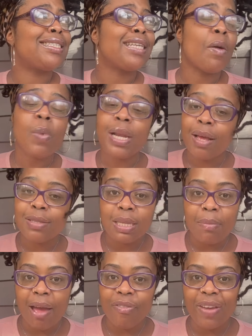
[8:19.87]
someone else in
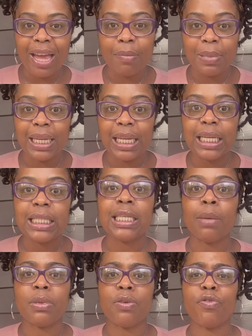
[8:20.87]
my family needs
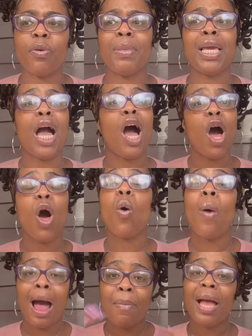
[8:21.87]
something from me. Oh,
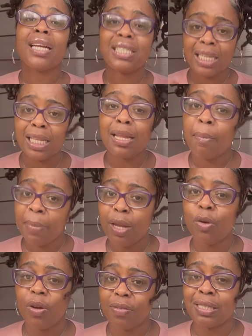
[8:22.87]
I'm actually in the
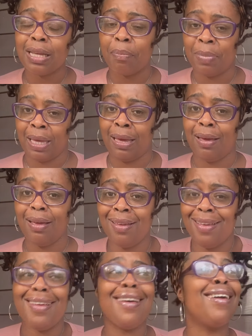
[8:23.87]
middle of something,
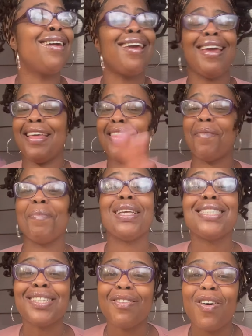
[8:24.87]
in the
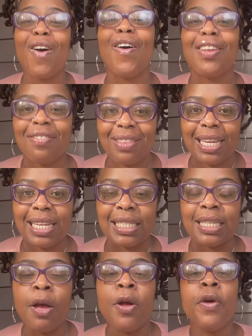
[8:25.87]
midst of all of this.
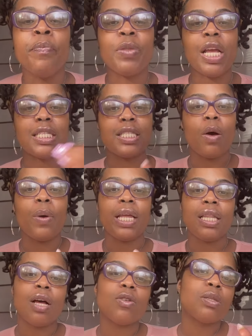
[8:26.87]
And so
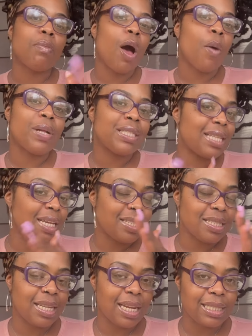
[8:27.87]
in those moments, that's
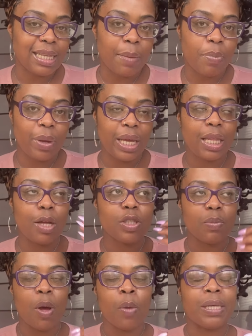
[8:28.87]
just an example, in those
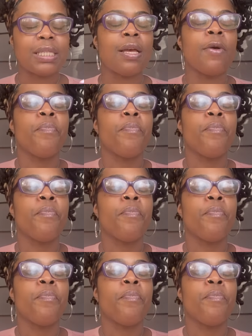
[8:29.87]
moments,